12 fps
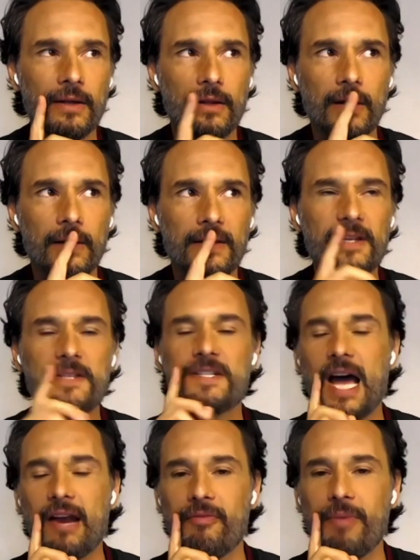this
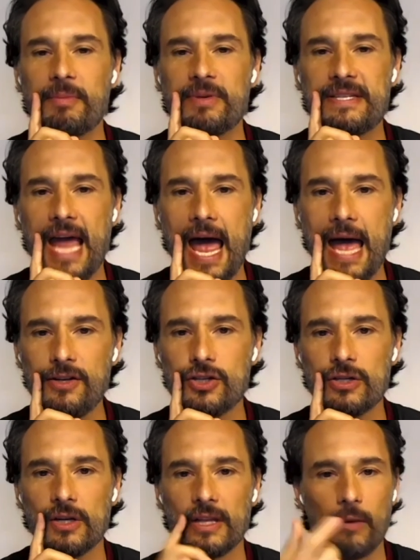side of my
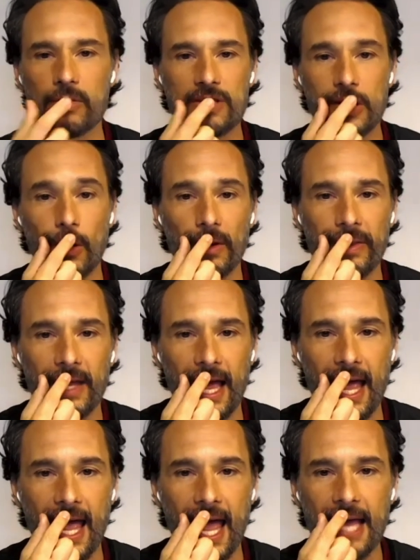mustache, that was the only thing I
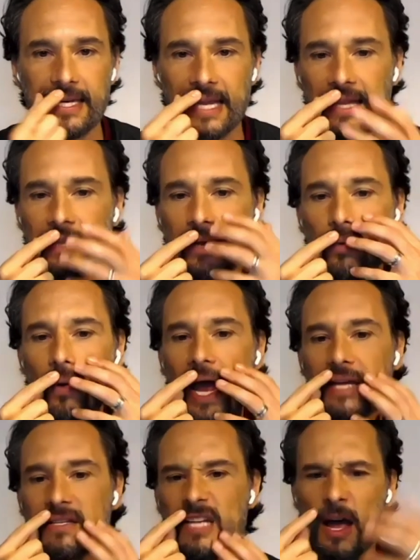had. And then the
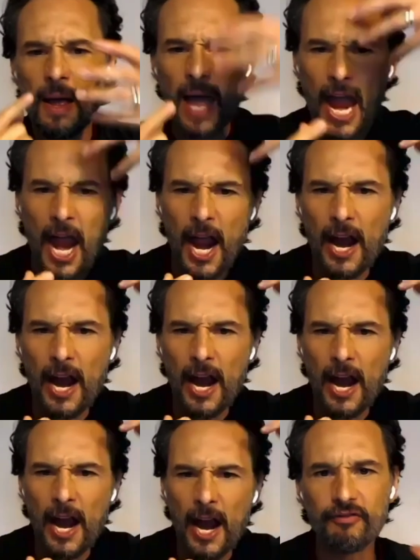rest, hair
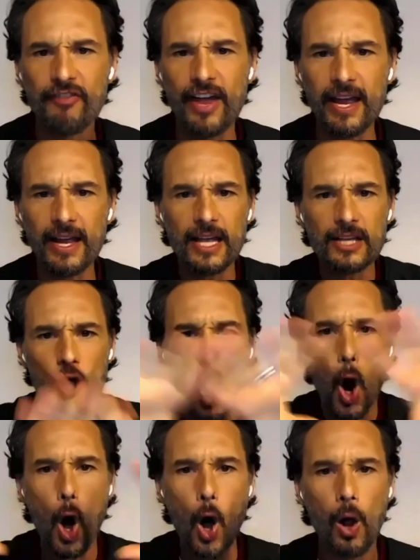is fake. It's
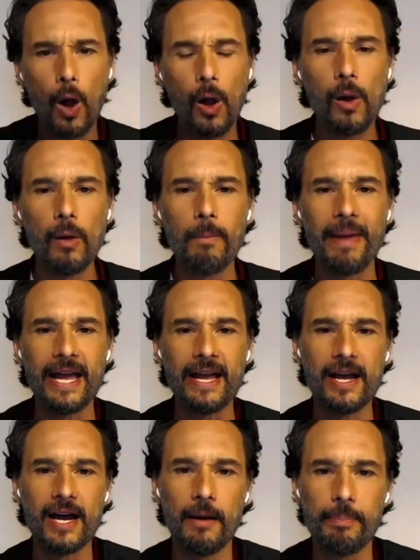all
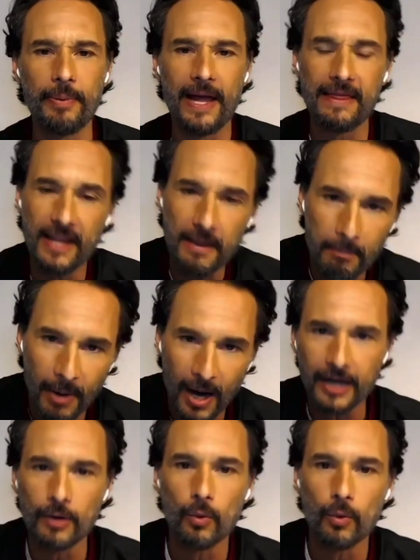makeup and then body